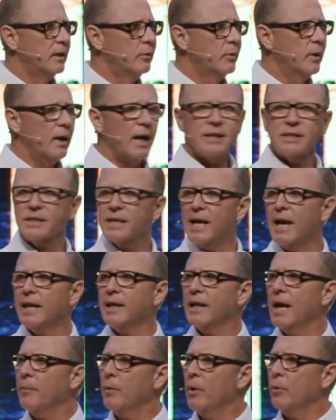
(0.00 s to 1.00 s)
We're not
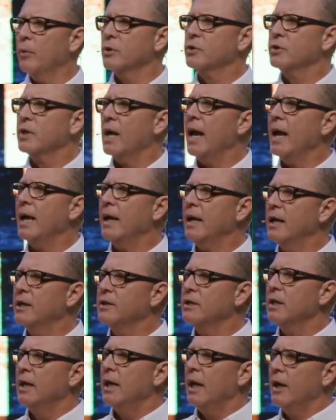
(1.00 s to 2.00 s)
saying that. What we're saying
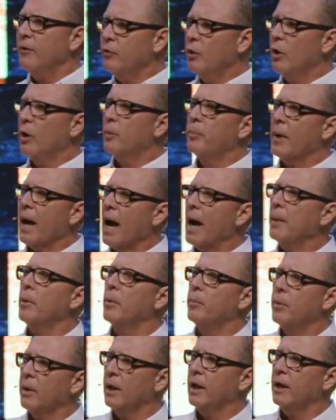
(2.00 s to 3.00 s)
is, if you're a
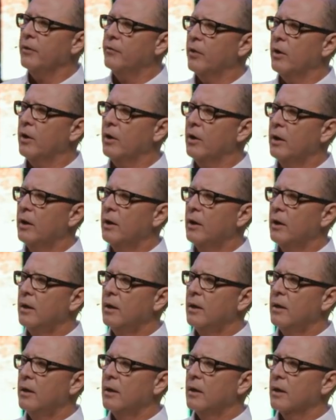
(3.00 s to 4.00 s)
Bible believer,
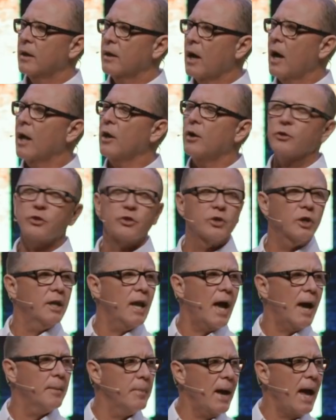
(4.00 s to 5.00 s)
color
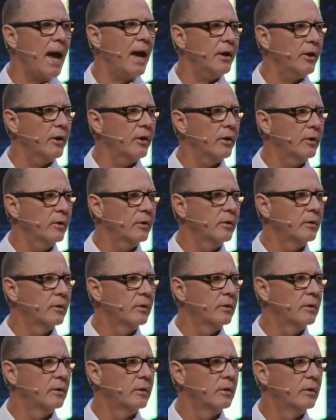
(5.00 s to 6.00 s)
should not matter.
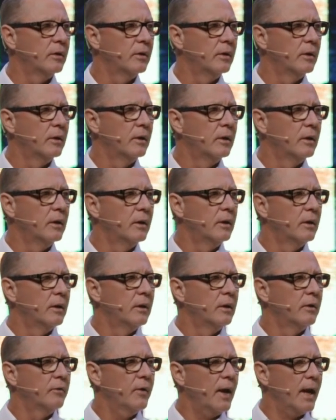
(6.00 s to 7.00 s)

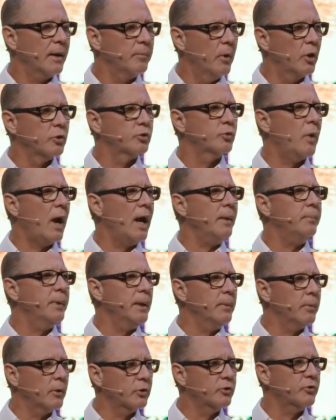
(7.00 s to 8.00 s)
In fact, most white
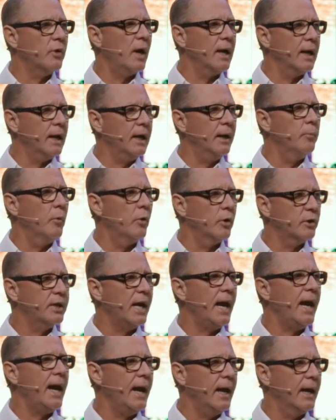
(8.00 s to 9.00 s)
people are trying to get more
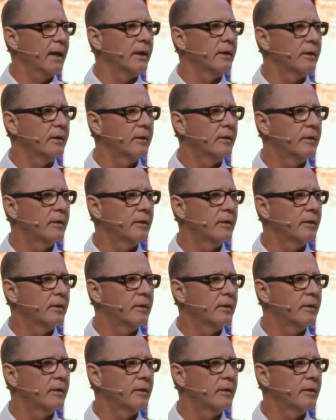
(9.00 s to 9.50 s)
tan.